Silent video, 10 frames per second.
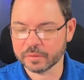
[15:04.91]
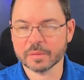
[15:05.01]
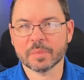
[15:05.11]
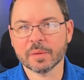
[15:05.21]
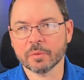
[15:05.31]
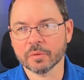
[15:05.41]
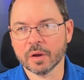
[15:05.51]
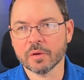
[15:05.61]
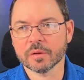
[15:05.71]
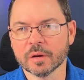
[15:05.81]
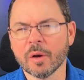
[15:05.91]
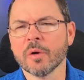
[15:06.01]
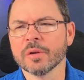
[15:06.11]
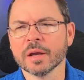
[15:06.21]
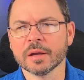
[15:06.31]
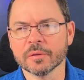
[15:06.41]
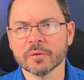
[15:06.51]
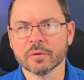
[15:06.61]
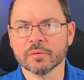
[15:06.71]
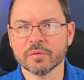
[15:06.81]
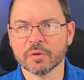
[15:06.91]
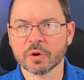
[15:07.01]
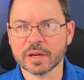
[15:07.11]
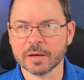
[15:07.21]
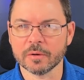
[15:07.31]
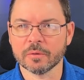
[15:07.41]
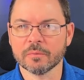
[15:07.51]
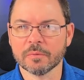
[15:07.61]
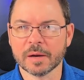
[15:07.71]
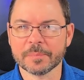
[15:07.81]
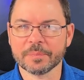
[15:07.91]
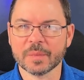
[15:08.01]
then people know oh yeah, they're here, right?